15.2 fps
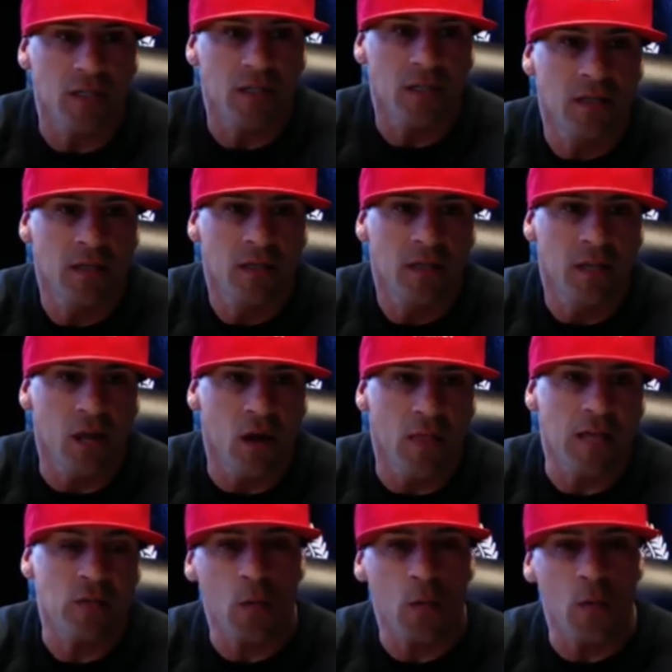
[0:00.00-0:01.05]
You that's why
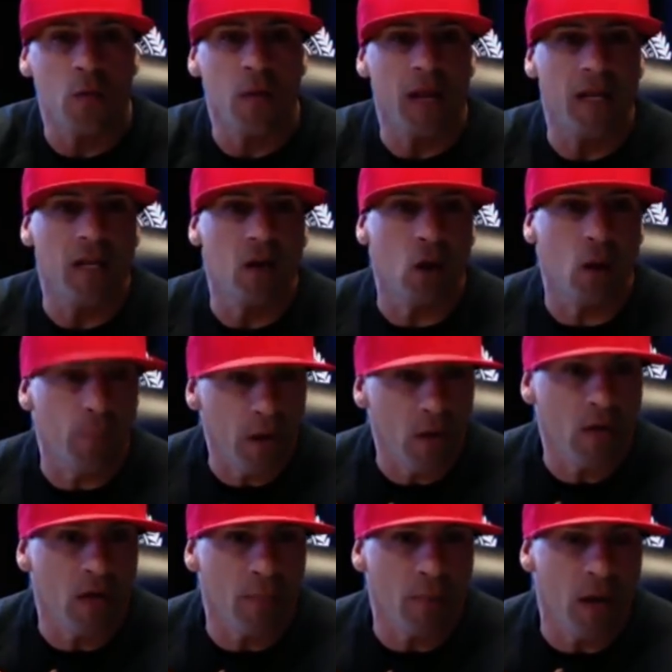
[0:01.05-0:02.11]
we created our apparel
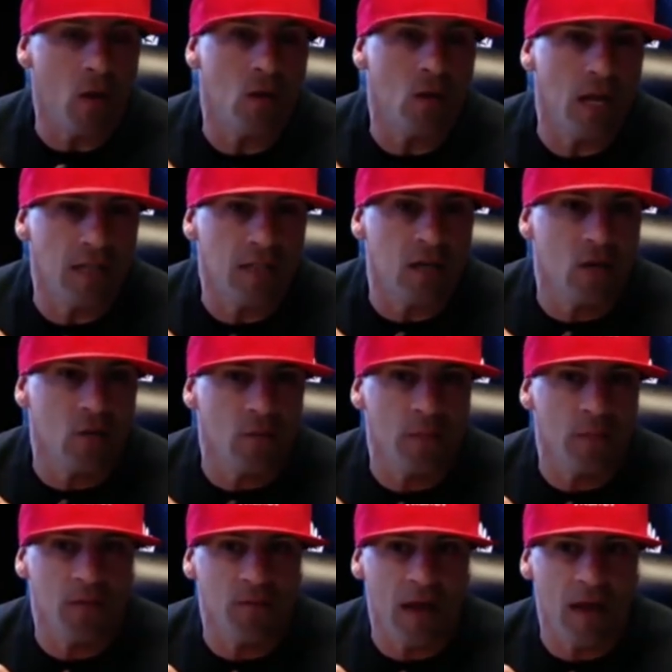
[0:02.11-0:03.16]
company. I own the SLFMD
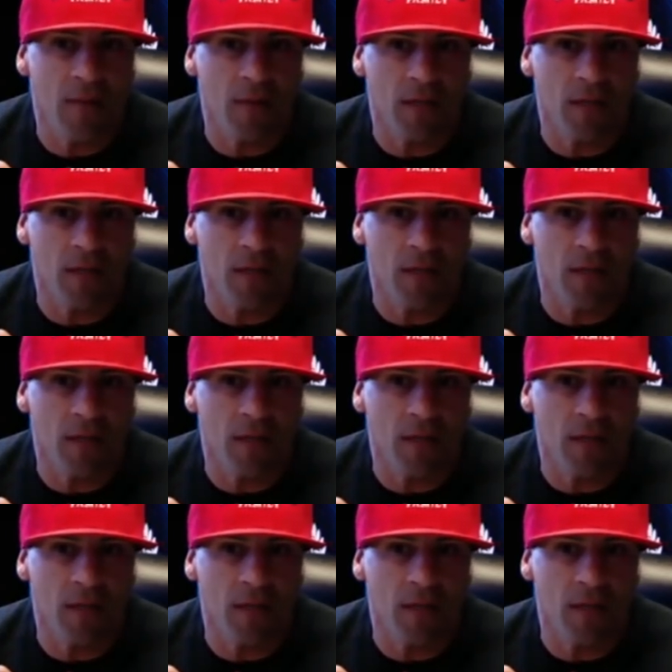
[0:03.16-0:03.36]
family.